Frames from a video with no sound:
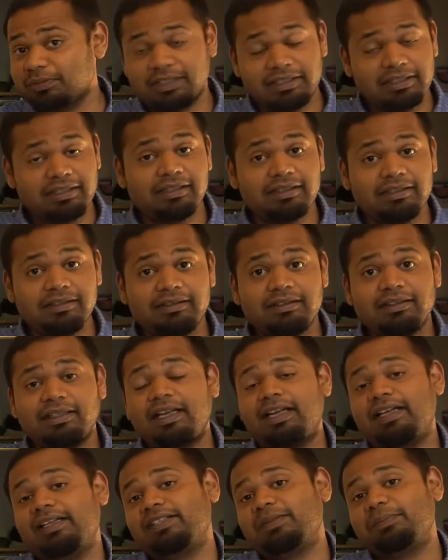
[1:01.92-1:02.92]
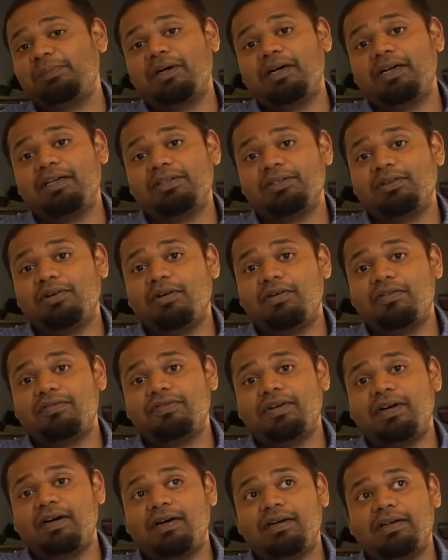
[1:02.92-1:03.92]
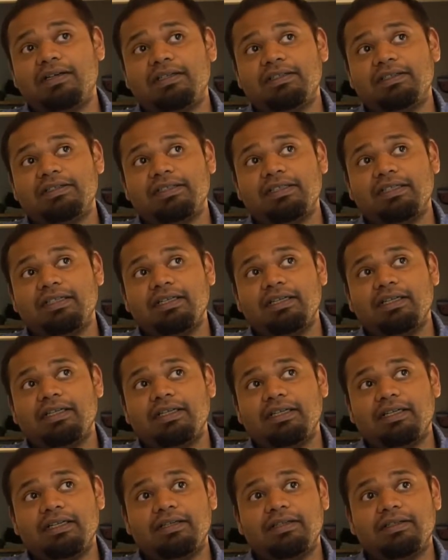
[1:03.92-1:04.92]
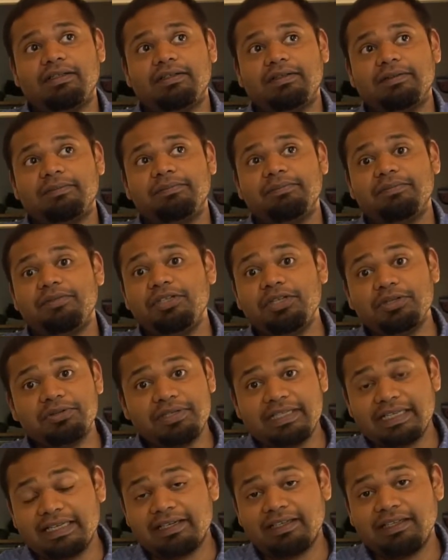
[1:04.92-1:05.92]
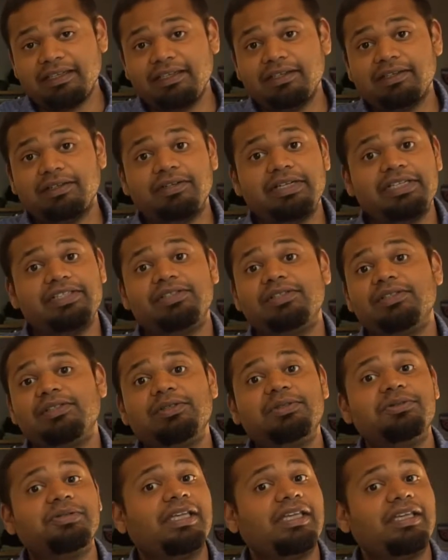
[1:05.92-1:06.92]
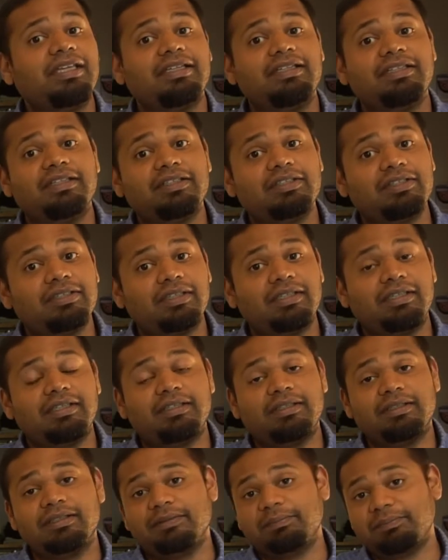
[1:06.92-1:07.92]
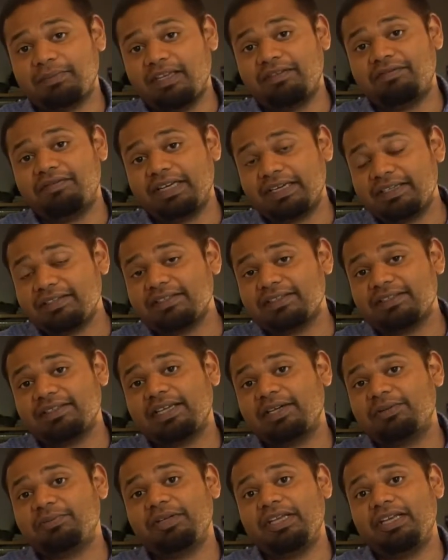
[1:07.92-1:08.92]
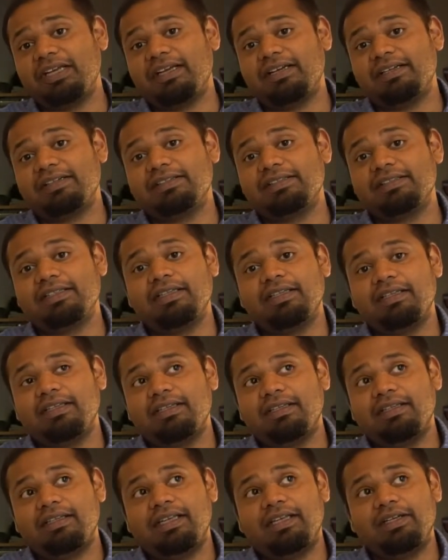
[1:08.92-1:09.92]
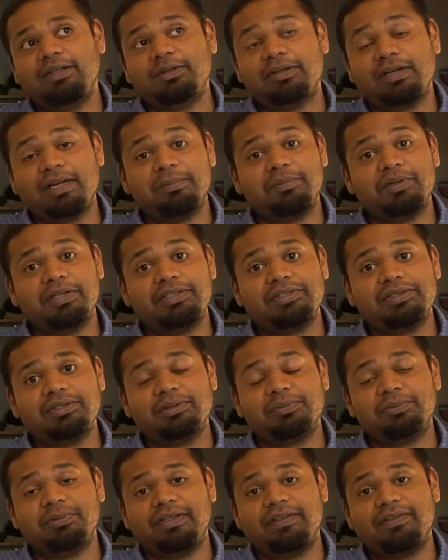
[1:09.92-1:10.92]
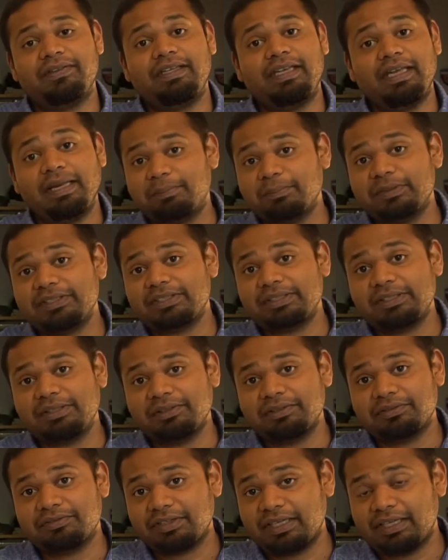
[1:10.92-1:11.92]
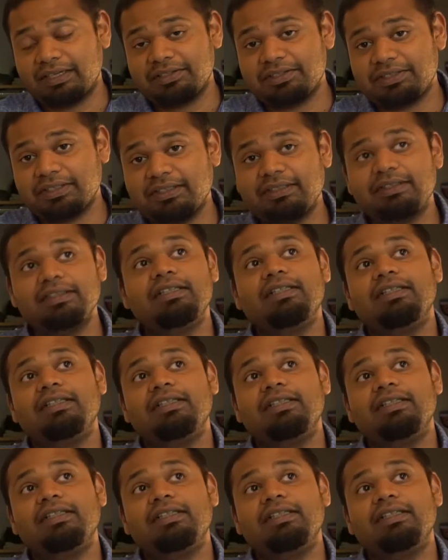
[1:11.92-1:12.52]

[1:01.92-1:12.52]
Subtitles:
tikka as part of our New Delhi regional cooking event that we held in collaboration with the Embassy of India